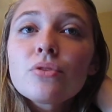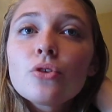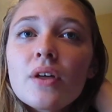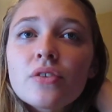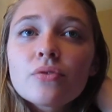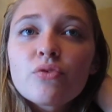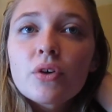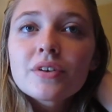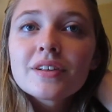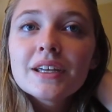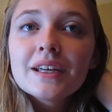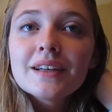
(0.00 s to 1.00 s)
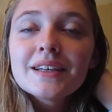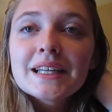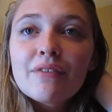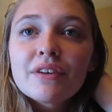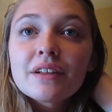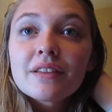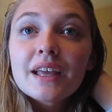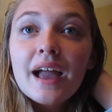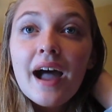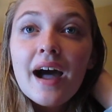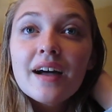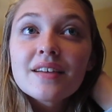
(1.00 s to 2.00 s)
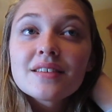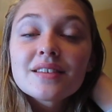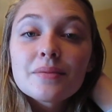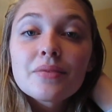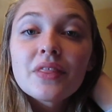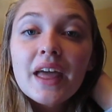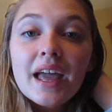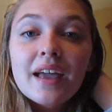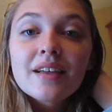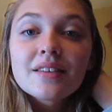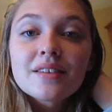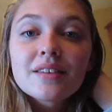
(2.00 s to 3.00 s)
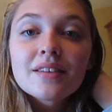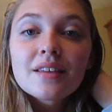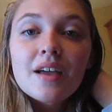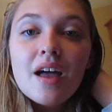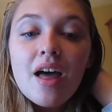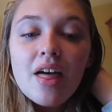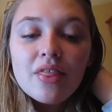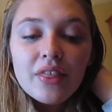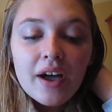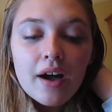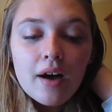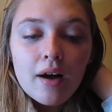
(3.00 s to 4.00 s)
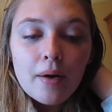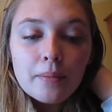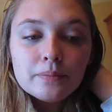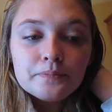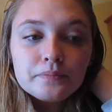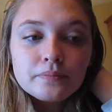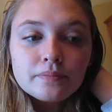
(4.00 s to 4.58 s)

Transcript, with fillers: 2014 definitely has some things that um,